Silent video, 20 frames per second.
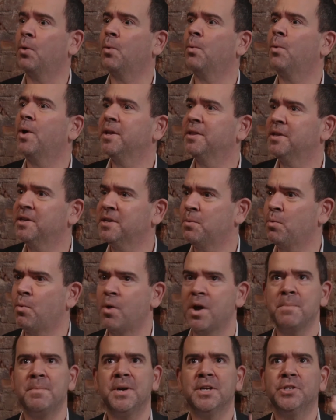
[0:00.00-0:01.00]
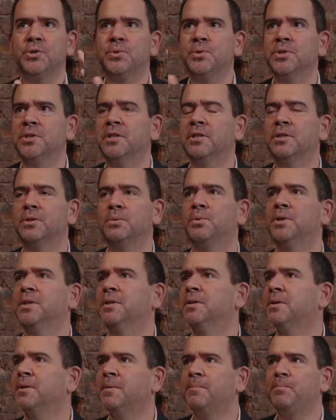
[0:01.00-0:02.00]
Or why am I doing this
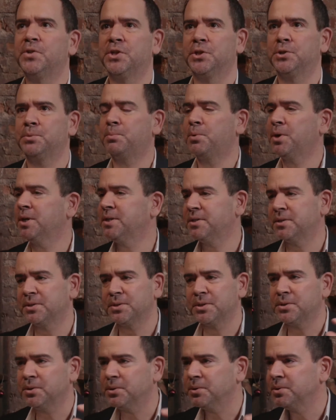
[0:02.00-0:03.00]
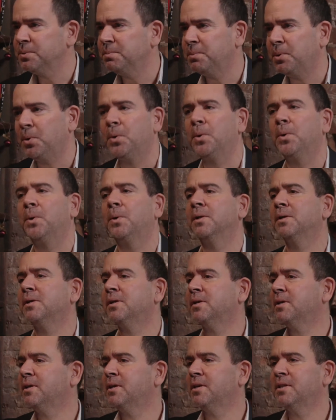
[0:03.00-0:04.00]
when the spreads are so small,
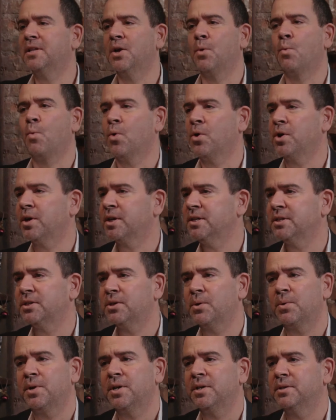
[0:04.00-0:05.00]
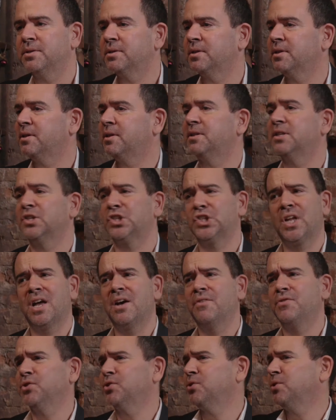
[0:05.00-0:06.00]
the work is crazy, the
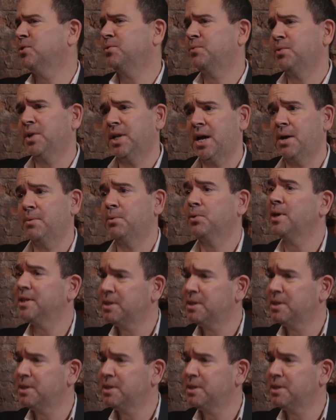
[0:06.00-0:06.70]
staff is so unreliable.